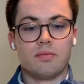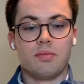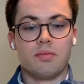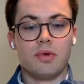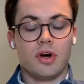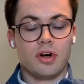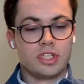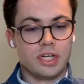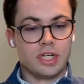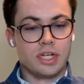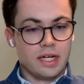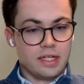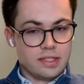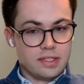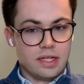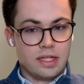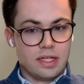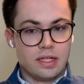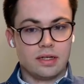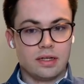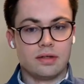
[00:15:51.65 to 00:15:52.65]
blockchains
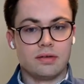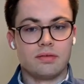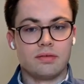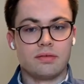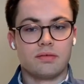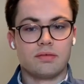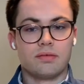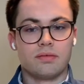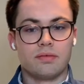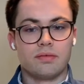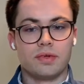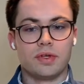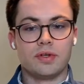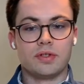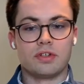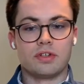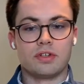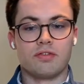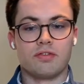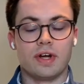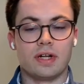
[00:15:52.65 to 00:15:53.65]
in the
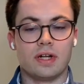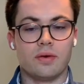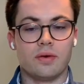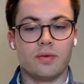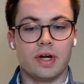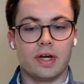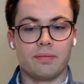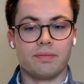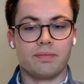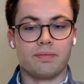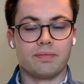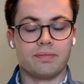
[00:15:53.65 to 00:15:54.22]
user-friendly way.